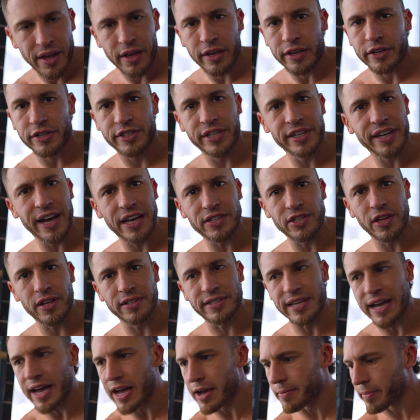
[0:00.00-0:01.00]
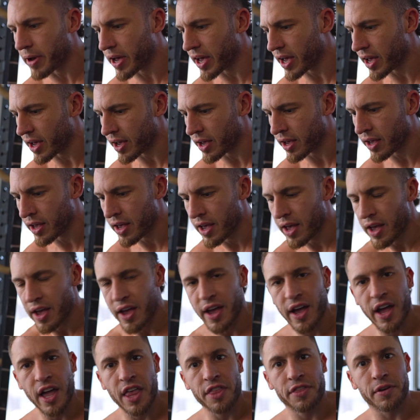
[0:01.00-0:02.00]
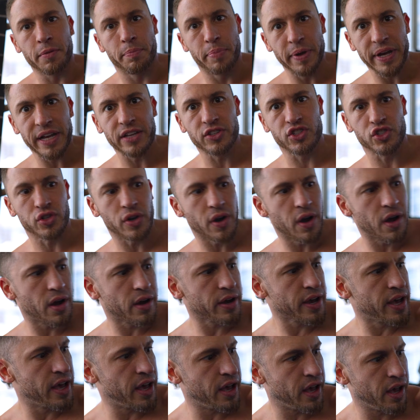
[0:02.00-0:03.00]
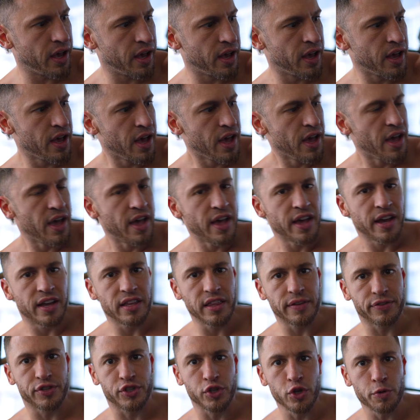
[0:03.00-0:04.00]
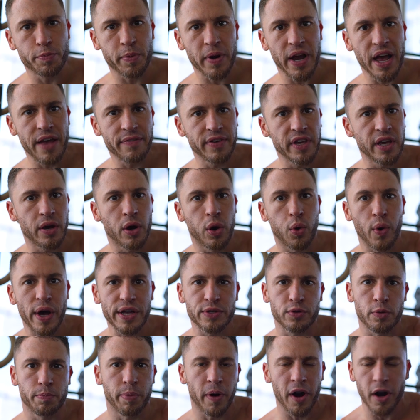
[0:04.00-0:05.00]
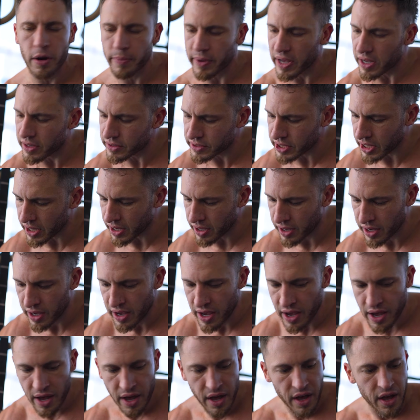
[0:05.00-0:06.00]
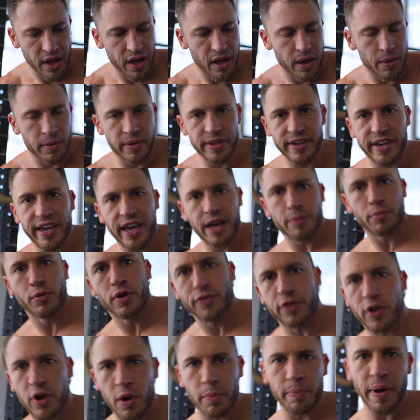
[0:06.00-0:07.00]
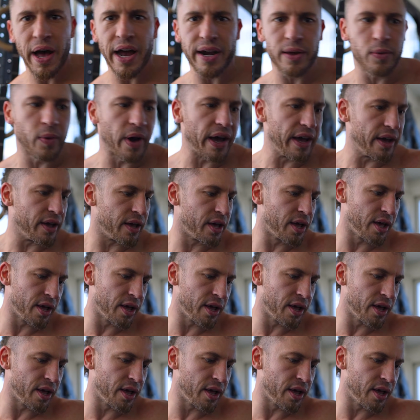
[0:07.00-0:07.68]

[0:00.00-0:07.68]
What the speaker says: You see guys all the time, they're big and strong, can lift super heavy weights with barbells, but they can't move their own body weight.